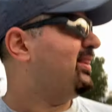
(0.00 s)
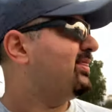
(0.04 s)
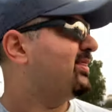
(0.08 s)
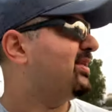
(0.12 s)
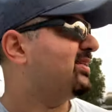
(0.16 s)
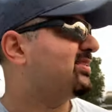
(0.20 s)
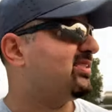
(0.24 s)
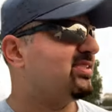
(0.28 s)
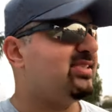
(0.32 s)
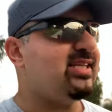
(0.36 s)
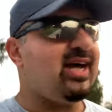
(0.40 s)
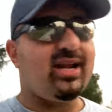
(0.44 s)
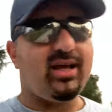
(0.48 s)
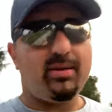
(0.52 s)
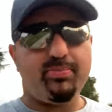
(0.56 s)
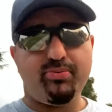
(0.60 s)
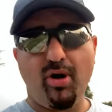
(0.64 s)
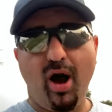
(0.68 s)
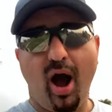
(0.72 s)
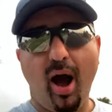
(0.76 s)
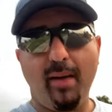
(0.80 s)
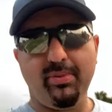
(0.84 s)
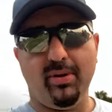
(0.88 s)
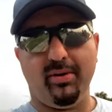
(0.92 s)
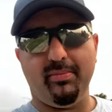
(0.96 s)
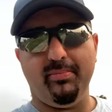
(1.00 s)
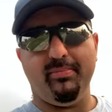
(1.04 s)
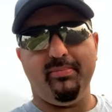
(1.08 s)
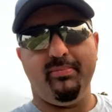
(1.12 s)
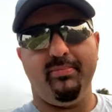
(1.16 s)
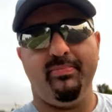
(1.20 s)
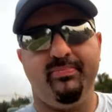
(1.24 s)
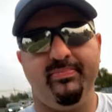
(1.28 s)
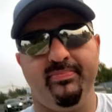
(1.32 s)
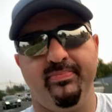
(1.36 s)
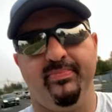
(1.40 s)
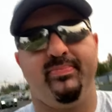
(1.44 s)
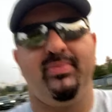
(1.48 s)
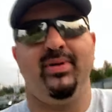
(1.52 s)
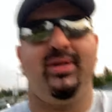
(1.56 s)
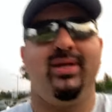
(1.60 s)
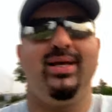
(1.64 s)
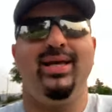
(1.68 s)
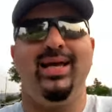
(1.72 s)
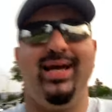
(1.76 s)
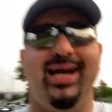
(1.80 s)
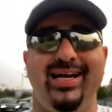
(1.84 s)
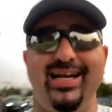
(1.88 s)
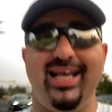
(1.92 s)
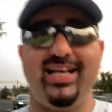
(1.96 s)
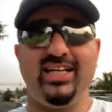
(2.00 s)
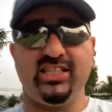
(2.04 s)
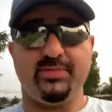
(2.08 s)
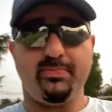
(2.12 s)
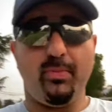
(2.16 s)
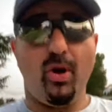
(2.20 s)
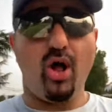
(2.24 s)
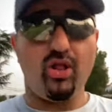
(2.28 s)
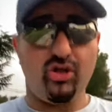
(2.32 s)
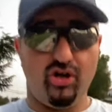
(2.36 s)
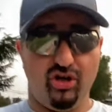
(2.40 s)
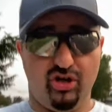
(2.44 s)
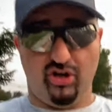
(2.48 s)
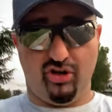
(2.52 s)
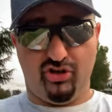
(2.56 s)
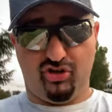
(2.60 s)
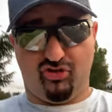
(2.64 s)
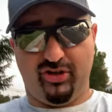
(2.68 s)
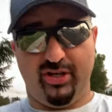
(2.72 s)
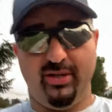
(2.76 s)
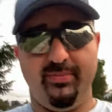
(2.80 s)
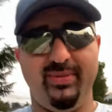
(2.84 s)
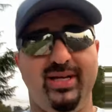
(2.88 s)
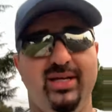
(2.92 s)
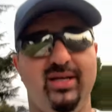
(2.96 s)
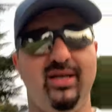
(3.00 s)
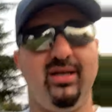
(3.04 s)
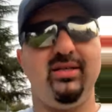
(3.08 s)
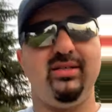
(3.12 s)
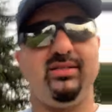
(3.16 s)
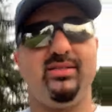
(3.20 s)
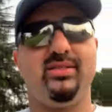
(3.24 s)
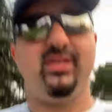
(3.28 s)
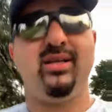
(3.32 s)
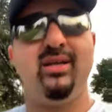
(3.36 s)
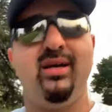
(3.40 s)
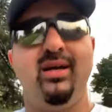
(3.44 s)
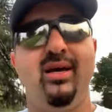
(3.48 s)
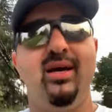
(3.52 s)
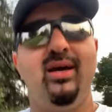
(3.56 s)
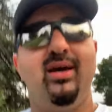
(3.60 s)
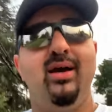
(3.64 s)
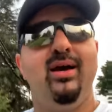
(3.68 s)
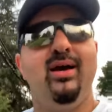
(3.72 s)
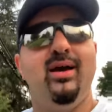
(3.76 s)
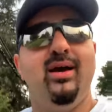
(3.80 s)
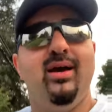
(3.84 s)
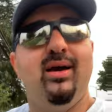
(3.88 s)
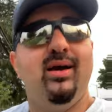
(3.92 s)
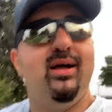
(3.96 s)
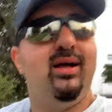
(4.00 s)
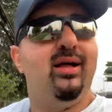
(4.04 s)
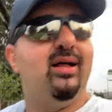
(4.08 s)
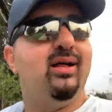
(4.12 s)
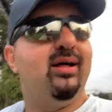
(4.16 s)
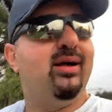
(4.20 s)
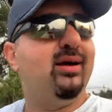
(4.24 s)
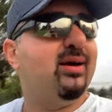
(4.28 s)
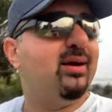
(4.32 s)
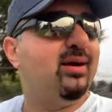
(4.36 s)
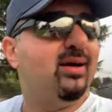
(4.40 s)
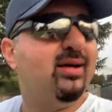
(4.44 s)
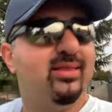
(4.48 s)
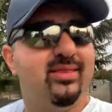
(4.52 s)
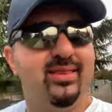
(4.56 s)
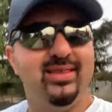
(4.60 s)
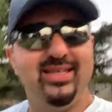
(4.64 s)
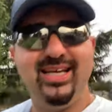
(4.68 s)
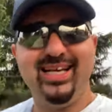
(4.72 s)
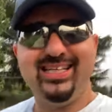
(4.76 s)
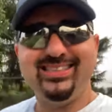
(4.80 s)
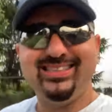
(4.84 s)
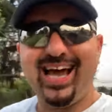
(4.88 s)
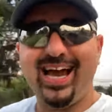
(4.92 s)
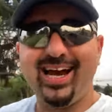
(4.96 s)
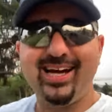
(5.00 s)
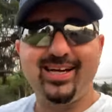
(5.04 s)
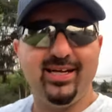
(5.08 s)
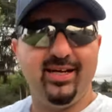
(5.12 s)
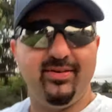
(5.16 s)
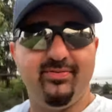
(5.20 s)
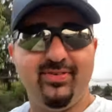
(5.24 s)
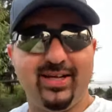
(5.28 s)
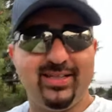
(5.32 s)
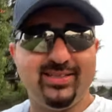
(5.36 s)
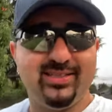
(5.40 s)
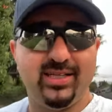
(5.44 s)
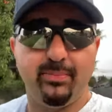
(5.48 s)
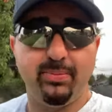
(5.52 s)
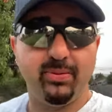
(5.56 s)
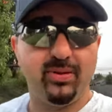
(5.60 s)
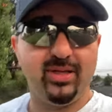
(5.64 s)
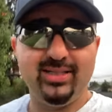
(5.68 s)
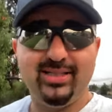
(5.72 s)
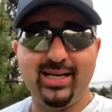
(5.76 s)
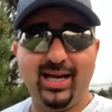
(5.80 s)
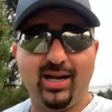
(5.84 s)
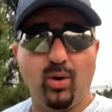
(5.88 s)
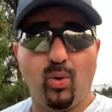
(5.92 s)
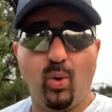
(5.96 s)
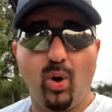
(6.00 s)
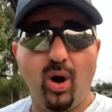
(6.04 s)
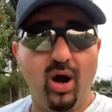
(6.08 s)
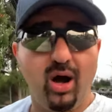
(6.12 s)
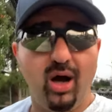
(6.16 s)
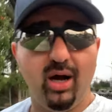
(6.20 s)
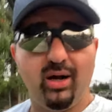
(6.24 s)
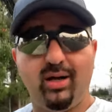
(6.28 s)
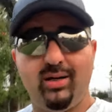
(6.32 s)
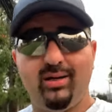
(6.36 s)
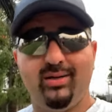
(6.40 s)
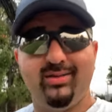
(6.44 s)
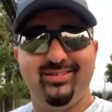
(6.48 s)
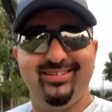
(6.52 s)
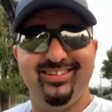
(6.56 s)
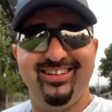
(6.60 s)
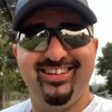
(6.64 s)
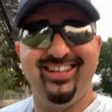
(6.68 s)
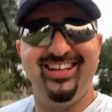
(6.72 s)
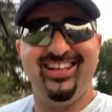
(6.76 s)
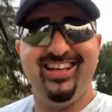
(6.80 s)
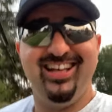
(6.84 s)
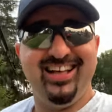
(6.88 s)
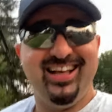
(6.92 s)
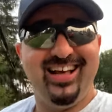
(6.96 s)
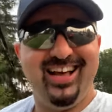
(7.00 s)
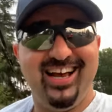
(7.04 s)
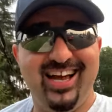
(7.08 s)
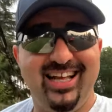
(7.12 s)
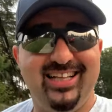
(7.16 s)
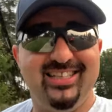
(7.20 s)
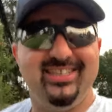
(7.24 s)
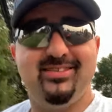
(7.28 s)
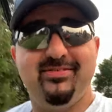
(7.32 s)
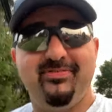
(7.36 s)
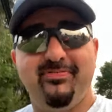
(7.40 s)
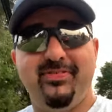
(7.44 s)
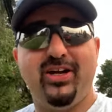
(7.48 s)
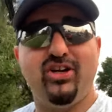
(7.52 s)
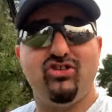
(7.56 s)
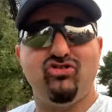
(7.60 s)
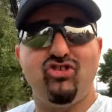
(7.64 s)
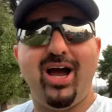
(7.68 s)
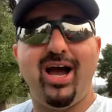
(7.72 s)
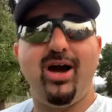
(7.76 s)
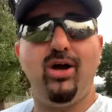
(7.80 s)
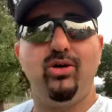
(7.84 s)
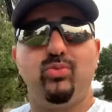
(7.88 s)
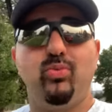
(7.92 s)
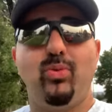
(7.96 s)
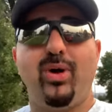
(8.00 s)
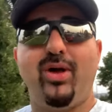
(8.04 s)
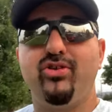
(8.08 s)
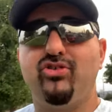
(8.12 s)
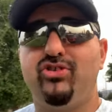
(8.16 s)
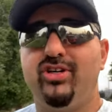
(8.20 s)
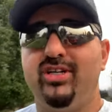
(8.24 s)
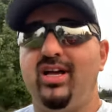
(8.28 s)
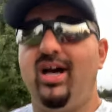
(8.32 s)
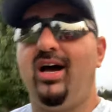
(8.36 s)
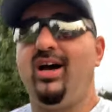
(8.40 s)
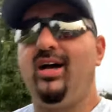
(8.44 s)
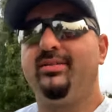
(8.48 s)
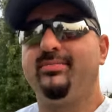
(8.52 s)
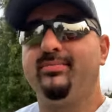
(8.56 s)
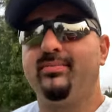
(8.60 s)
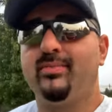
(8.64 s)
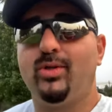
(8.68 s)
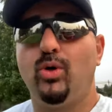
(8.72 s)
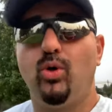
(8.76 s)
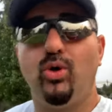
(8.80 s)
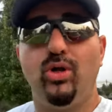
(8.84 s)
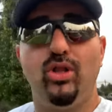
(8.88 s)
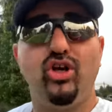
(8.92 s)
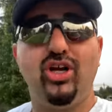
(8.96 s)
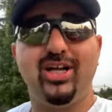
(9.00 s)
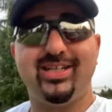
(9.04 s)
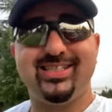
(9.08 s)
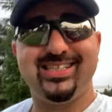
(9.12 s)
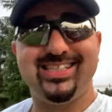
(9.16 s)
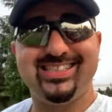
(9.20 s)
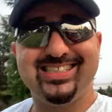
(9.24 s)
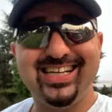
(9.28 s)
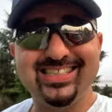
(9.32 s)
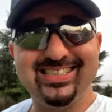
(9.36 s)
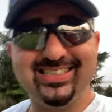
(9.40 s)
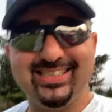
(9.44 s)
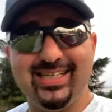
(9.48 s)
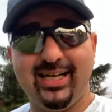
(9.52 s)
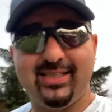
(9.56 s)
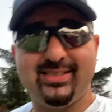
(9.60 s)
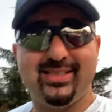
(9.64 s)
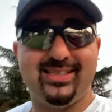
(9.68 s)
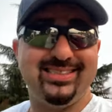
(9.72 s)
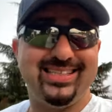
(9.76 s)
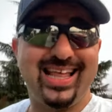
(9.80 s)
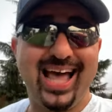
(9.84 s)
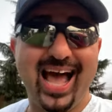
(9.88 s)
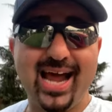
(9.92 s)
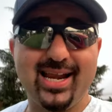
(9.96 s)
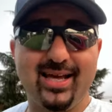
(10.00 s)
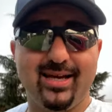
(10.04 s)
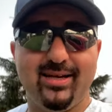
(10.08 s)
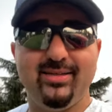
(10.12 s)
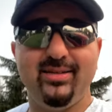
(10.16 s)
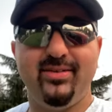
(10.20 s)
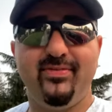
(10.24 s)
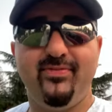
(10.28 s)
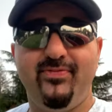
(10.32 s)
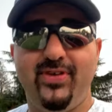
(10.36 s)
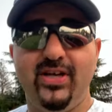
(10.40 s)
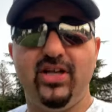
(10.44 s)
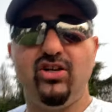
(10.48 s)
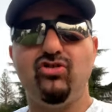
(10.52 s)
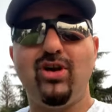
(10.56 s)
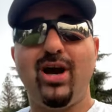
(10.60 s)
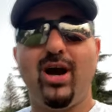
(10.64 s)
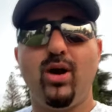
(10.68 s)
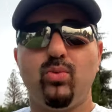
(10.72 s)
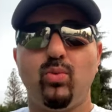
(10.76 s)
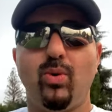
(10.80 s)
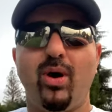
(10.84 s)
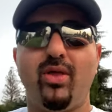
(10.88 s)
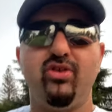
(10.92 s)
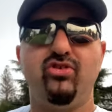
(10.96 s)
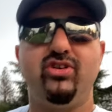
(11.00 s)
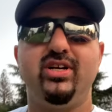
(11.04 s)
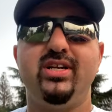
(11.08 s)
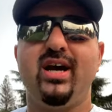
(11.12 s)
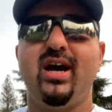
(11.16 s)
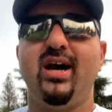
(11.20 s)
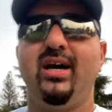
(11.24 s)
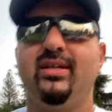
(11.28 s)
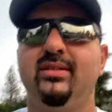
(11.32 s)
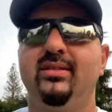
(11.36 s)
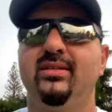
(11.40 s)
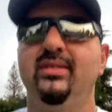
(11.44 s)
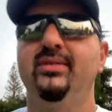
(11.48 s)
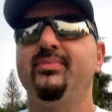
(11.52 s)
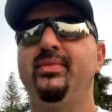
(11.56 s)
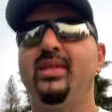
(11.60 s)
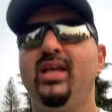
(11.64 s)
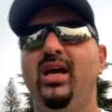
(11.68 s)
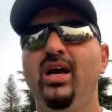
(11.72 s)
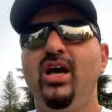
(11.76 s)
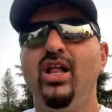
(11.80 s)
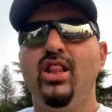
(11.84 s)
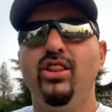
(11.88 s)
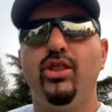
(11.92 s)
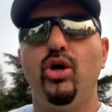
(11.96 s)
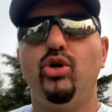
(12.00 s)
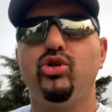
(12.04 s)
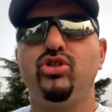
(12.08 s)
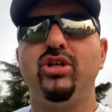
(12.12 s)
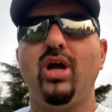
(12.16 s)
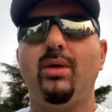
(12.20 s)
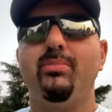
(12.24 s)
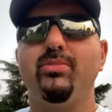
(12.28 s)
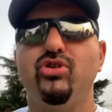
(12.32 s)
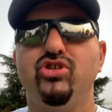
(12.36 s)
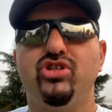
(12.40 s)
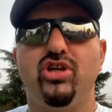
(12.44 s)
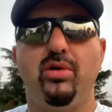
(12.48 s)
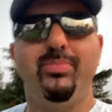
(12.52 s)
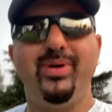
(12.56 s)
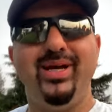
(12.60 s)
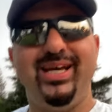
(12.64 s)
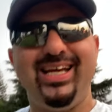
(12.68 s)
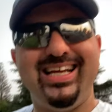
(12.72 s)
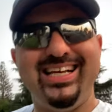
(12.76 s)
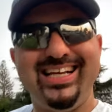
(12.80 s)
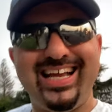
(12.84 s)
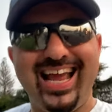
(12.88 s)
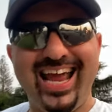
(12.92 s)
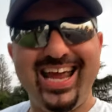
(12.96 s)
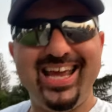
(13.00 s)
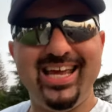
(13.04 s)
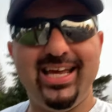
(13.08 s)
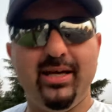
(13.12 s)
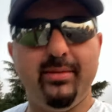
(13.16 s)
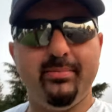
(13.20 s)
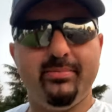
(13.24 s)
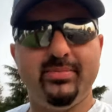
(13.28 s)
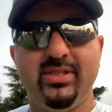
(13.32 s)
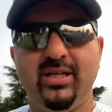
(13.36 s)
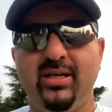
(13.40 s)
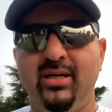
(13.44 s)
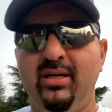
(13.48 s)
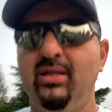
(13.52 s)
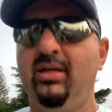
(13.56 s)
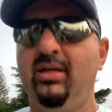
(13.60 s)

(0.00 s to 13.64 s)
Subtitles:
This is not a problem in a smaller country because the executive can simply take a walk and figure out whether or not, or look at statistics and data and figure out whether or not those numbers are being gamed